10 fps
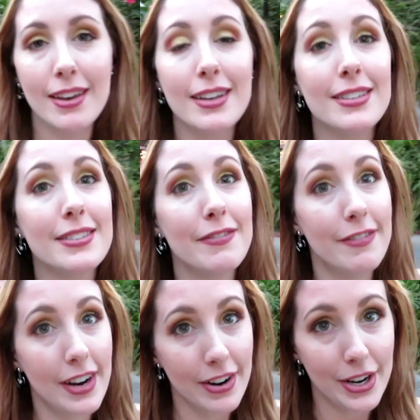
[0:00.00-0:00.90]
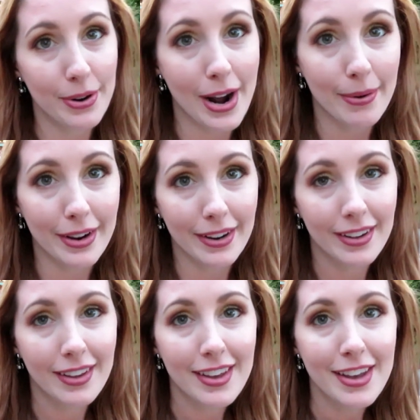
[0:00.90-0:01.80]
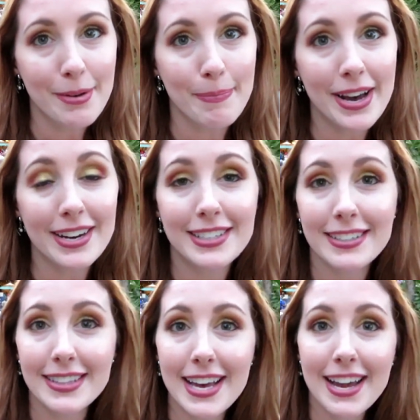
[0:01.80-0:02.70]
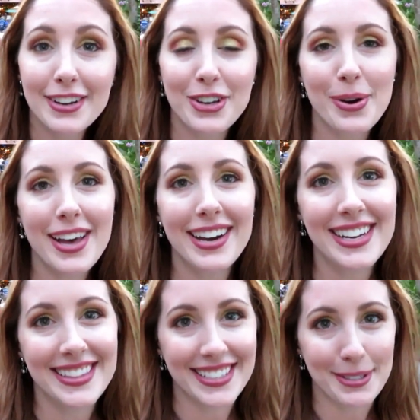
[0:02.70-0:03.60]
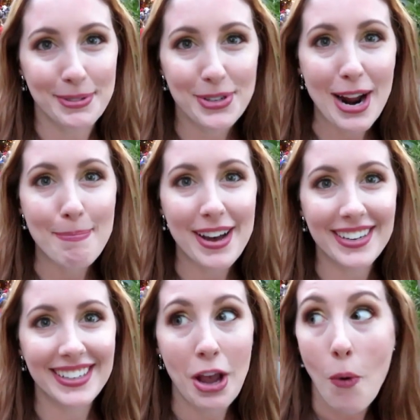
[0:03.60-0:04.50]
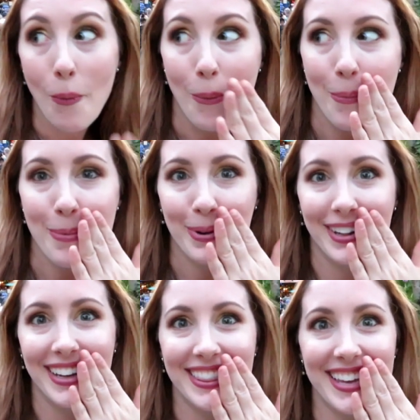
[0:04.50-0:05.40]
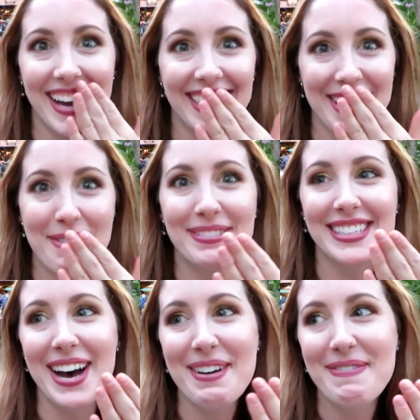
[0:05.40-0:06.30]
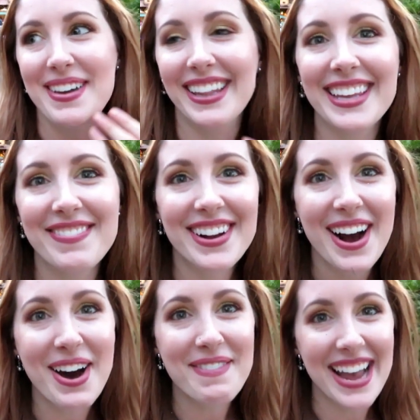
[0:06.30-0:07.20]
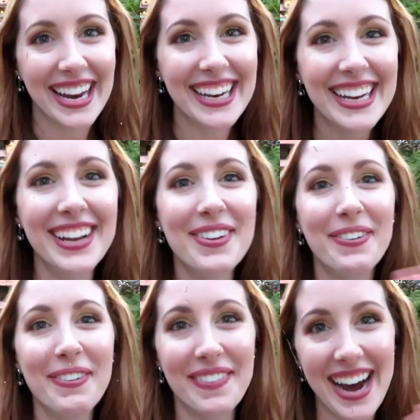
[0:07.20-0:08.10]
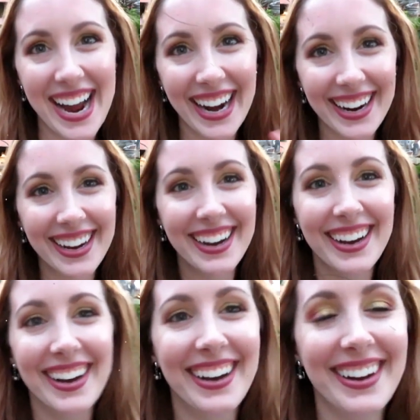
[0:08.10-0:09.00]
It is very crowded. But until then, go ahead and hit that subscribe button, click that thumbs up, and leave a comment. Bye!